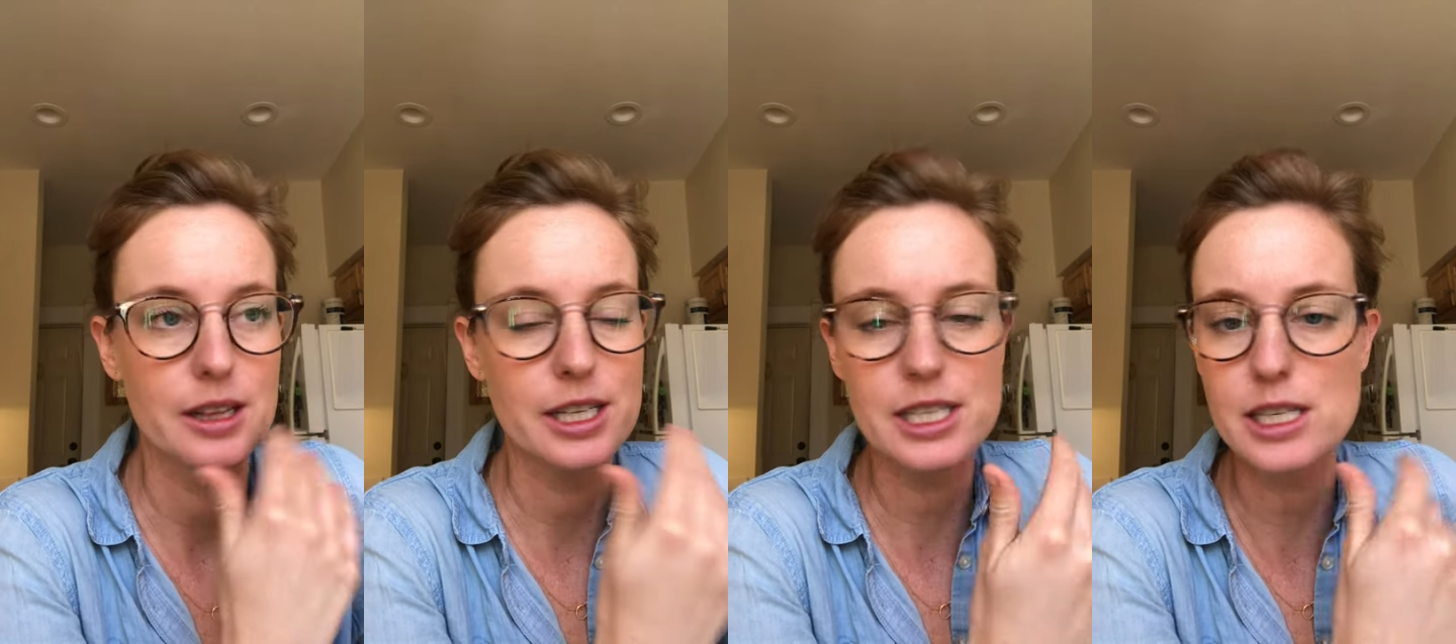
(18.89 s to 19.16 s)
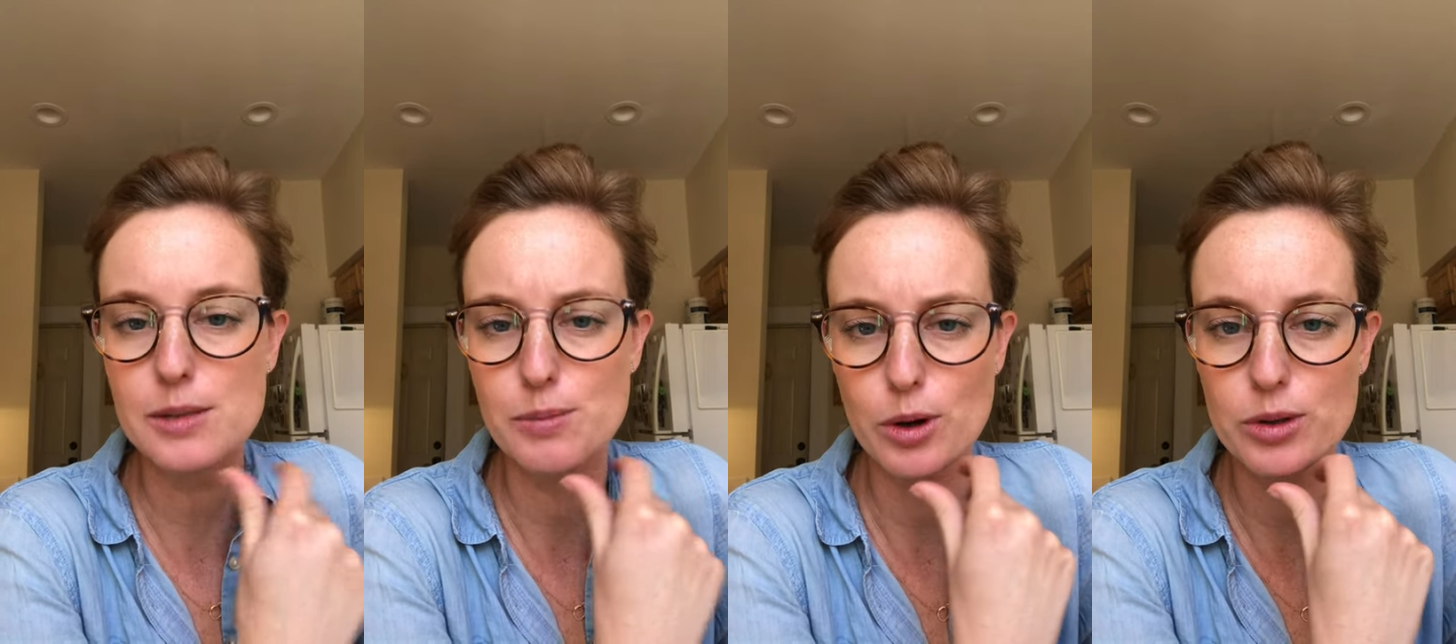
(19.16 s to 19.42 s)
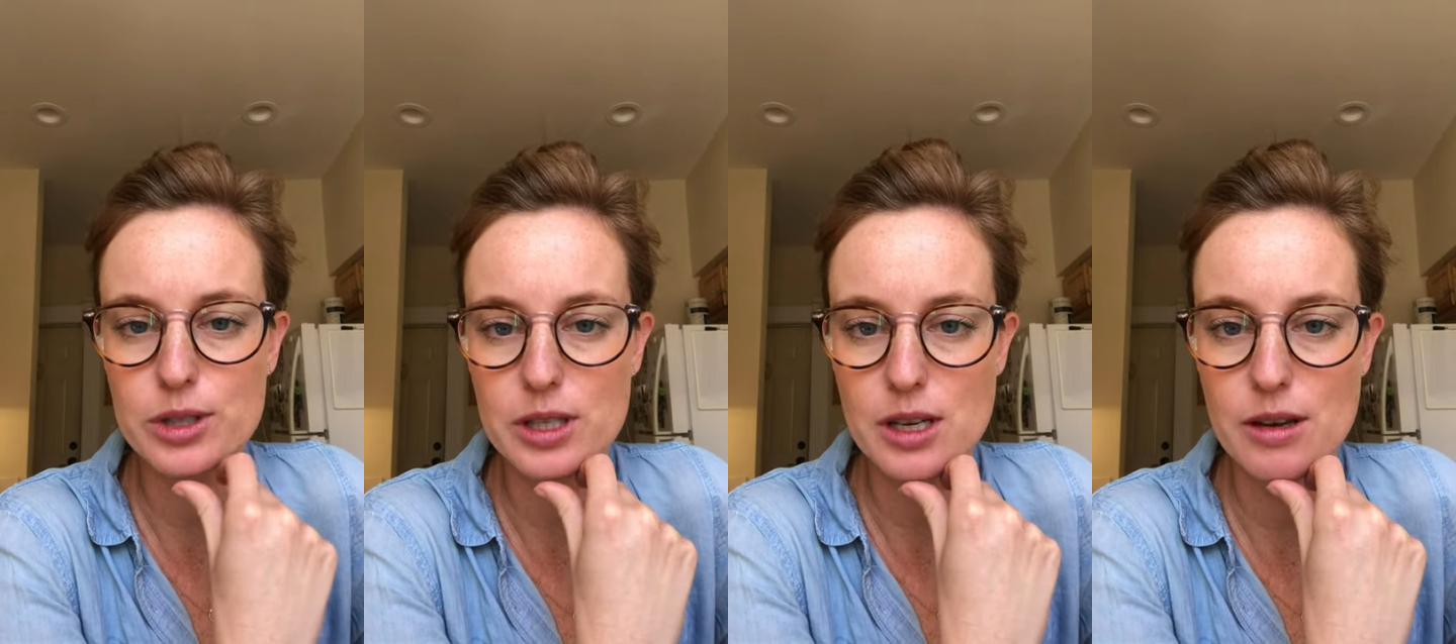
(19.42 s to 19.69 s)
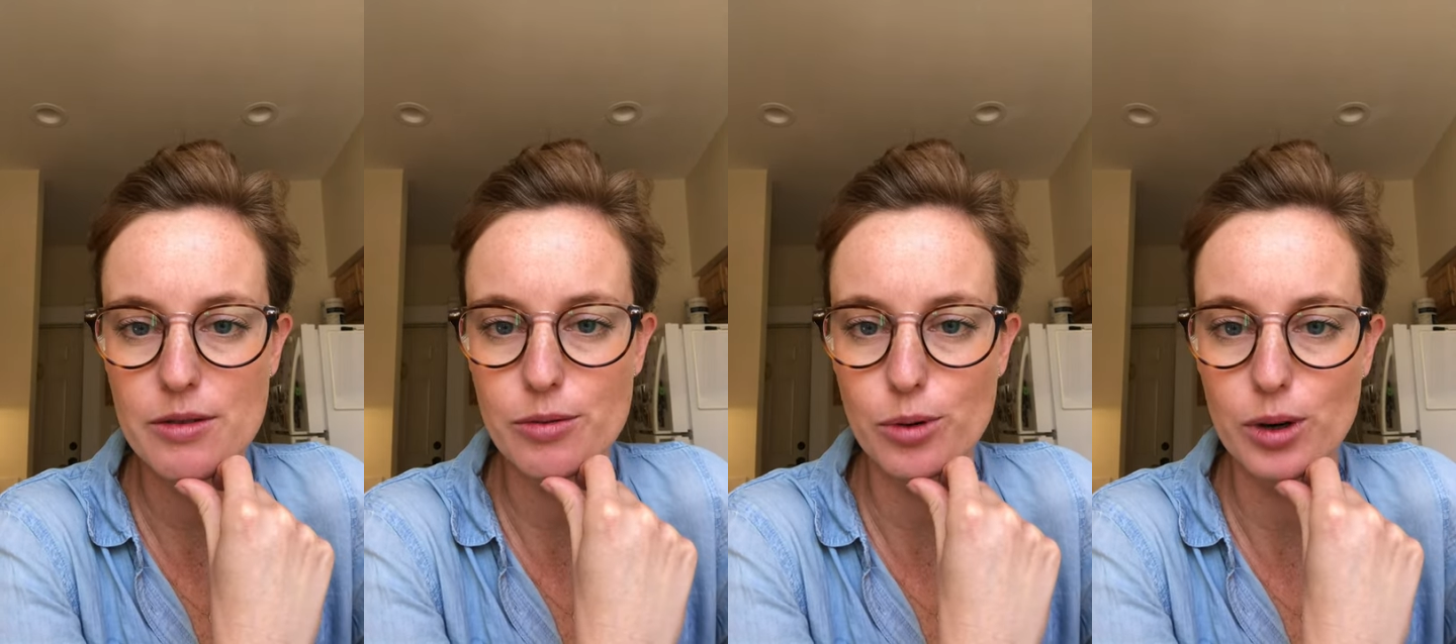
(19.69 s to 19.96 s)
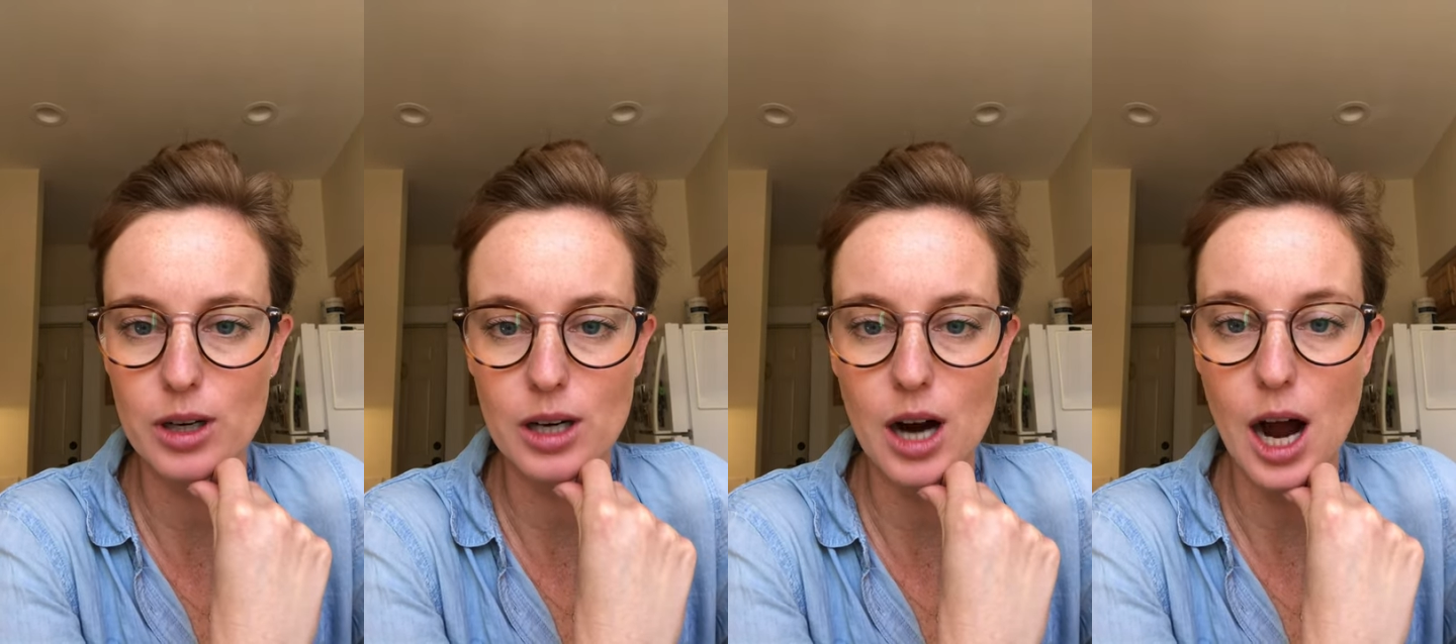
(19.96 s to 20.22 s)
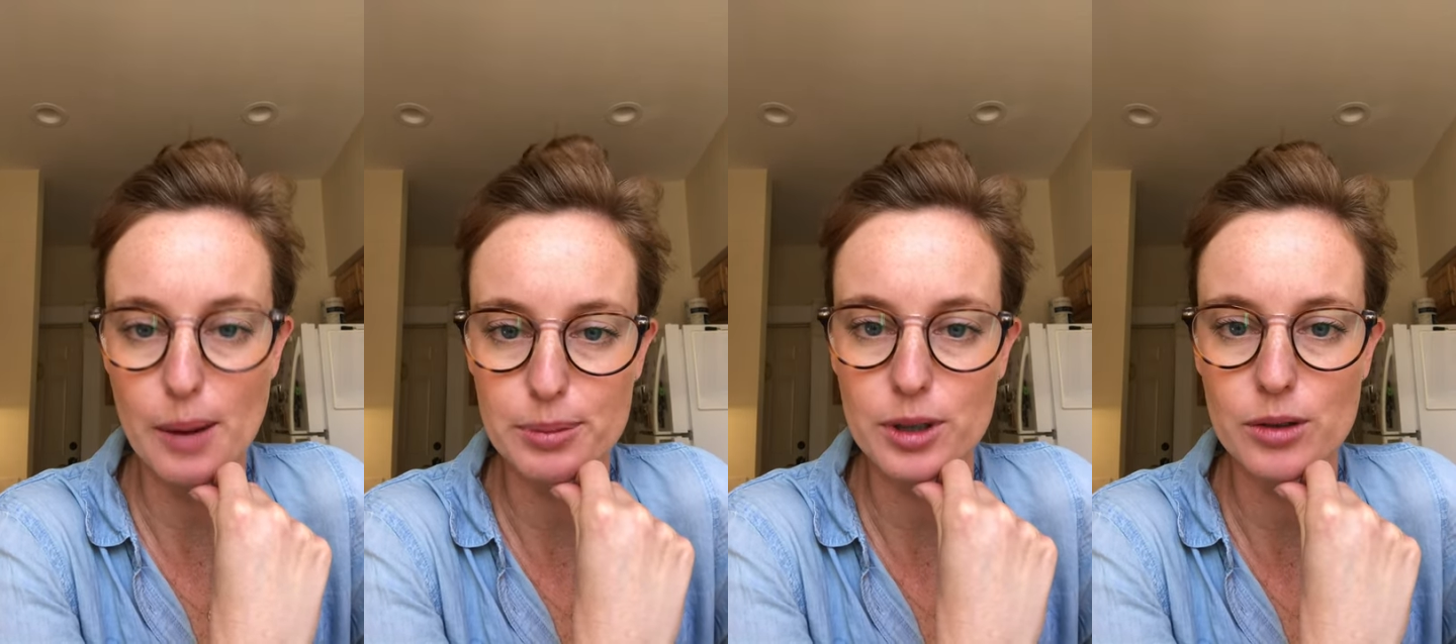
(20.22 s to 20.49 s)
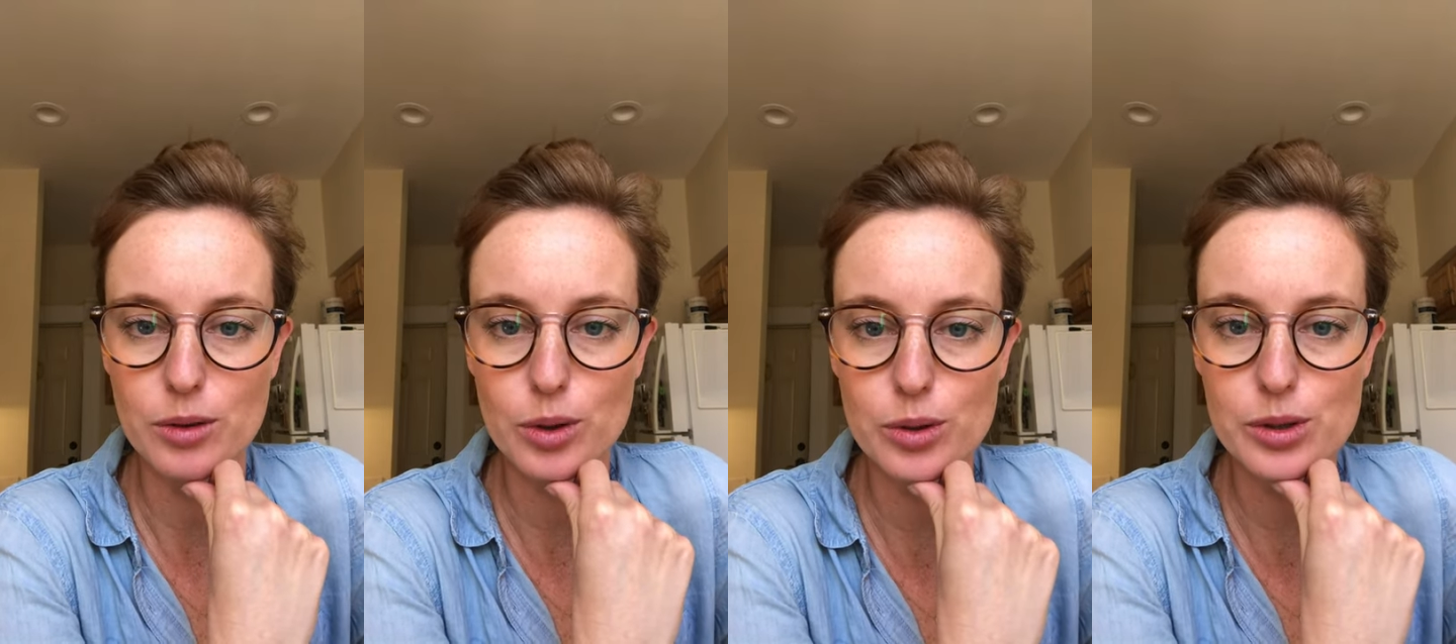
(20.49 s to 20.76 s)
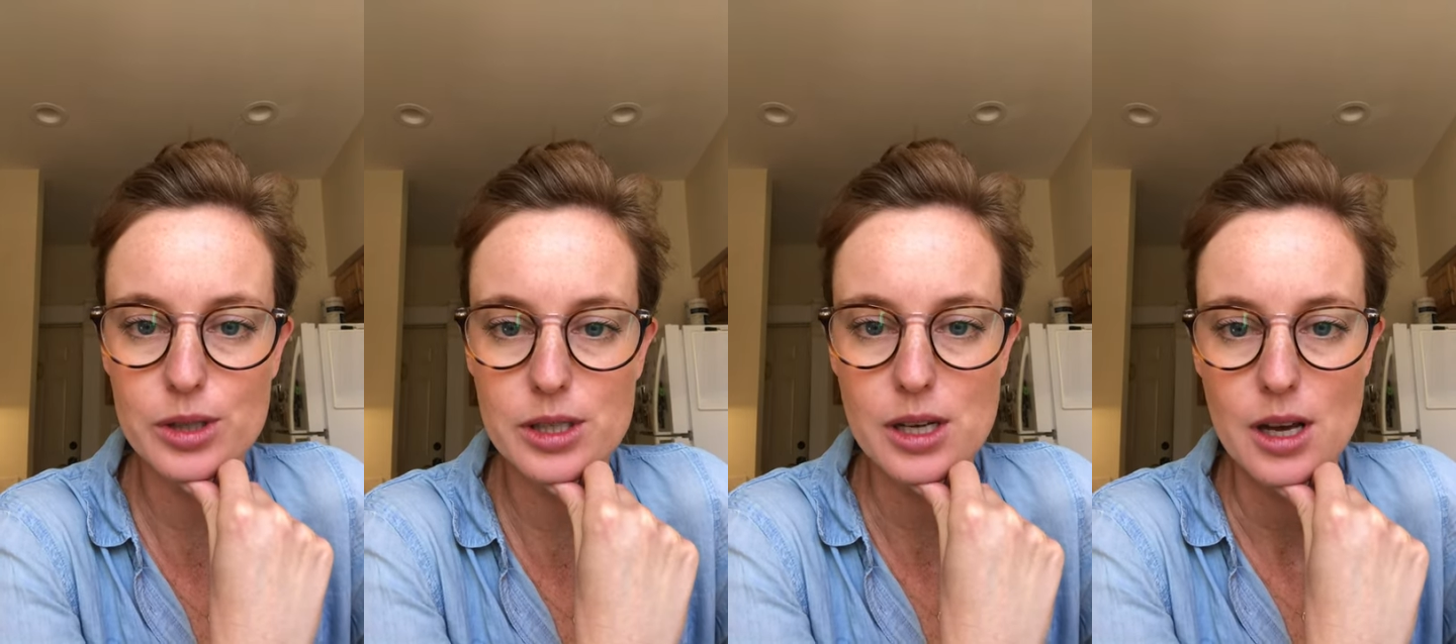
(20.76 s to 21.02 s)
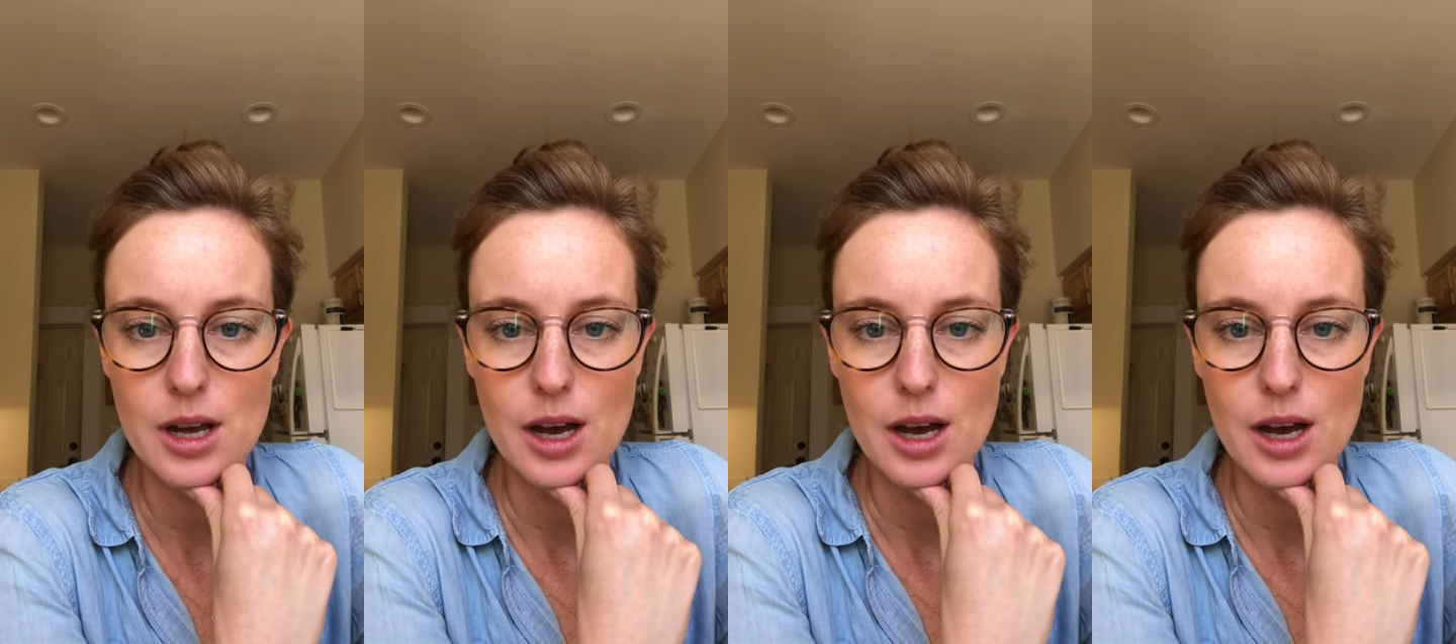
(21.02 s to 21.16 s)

This is mostly for opera roles,